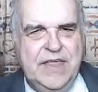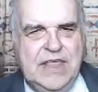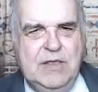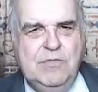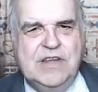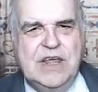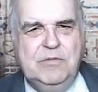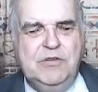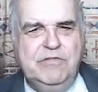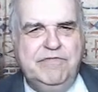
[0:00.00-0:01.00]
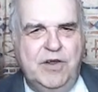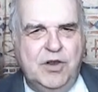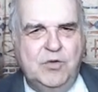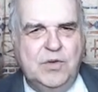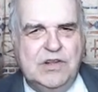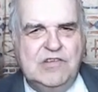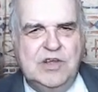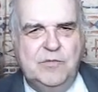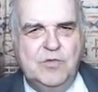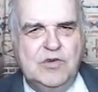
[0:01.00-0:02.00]
he was able to follow what the
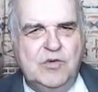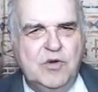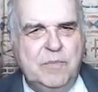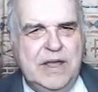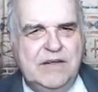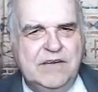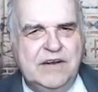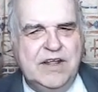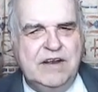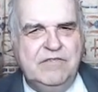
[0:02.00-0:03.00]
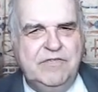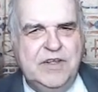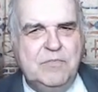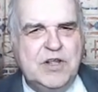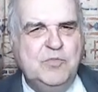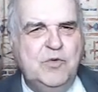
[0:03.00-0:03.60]
sermon was all about and feel much